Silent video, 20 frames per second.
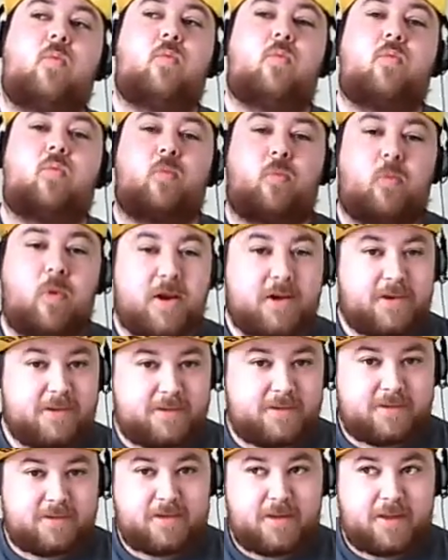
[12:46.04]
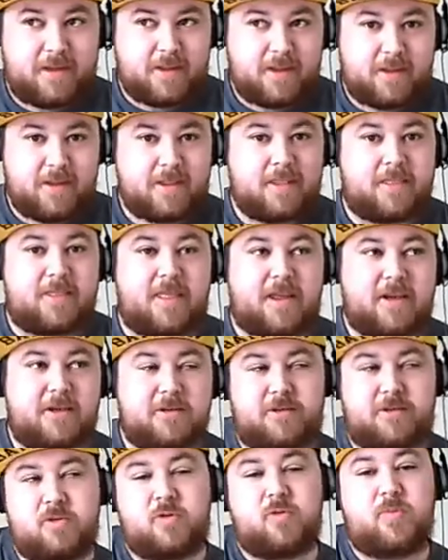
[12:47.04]
when they
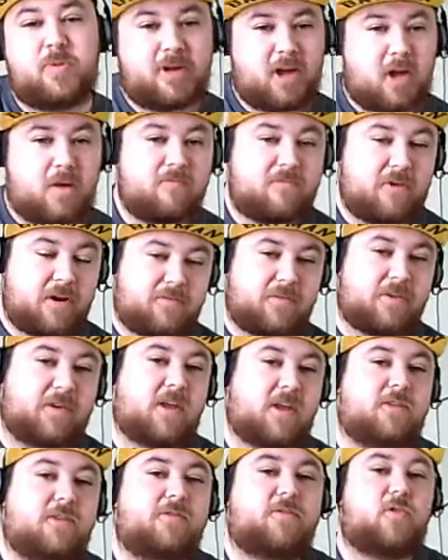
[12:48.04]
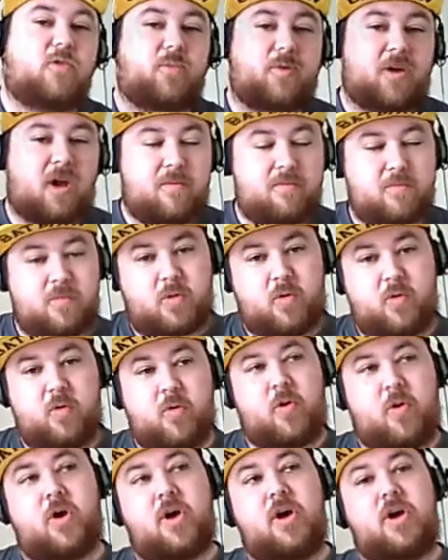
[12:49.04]
do become relevant and do become
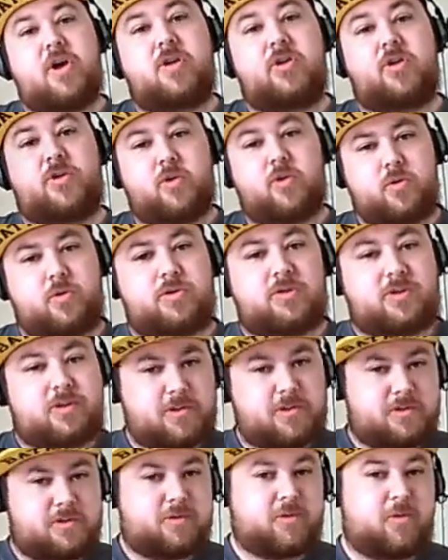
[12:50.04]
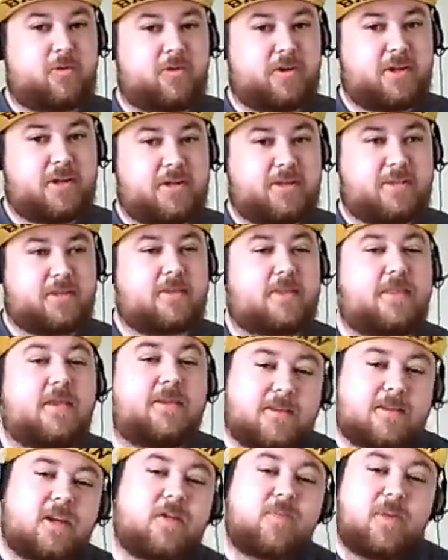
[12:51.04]
more huge to the story,
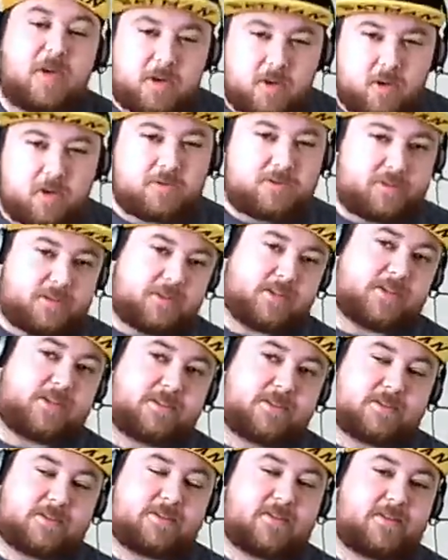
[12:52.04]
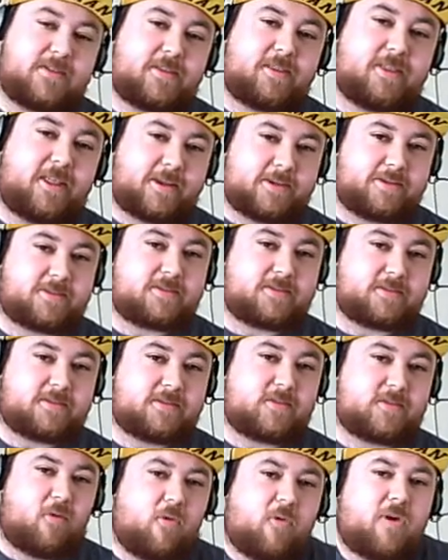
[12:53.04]
there's going to be a nod to these things,
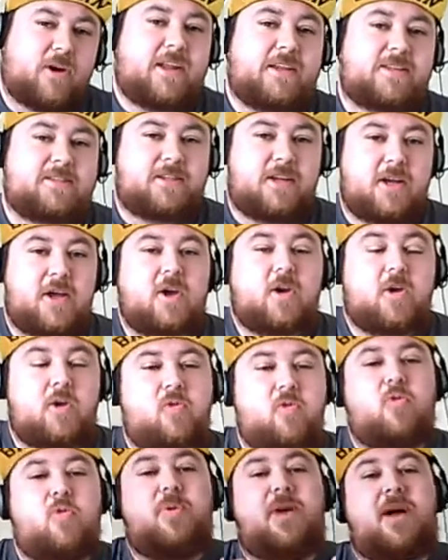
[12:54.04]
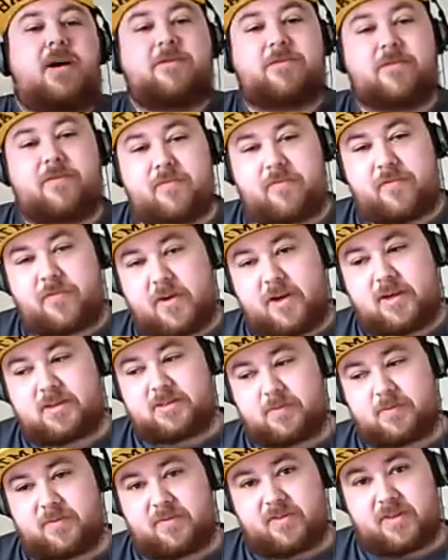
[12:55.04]
or at least you will be able to infer
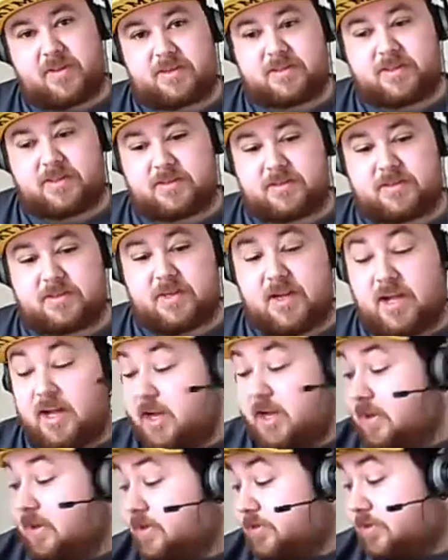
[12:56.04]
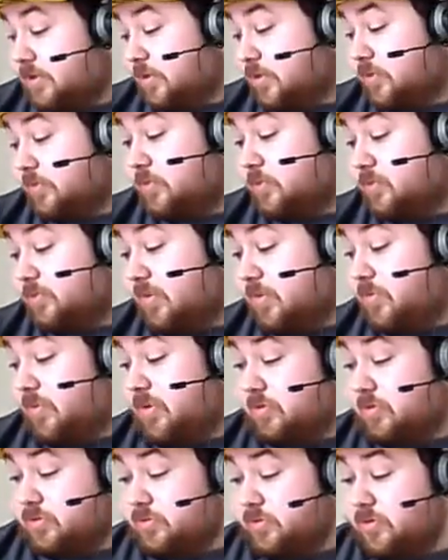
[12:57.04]
some of these things. So the
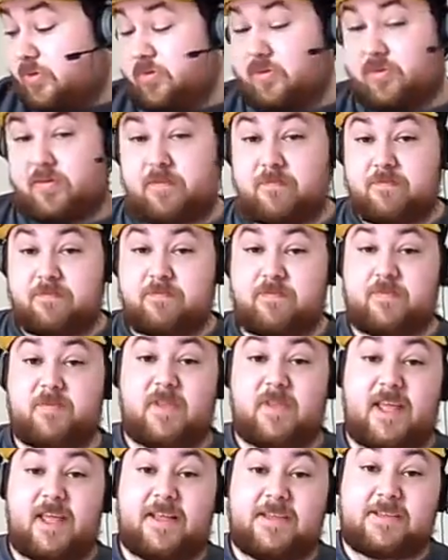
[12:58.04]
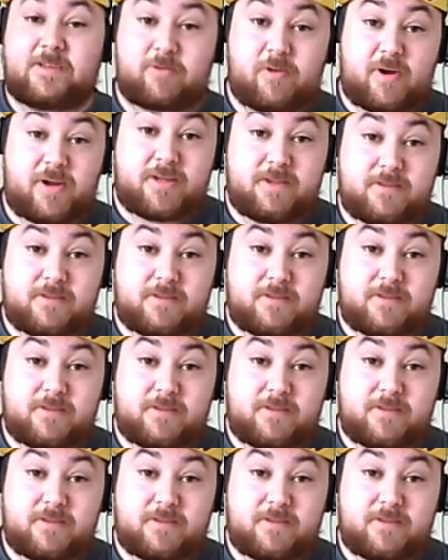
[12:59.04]
Imperial Truth is great.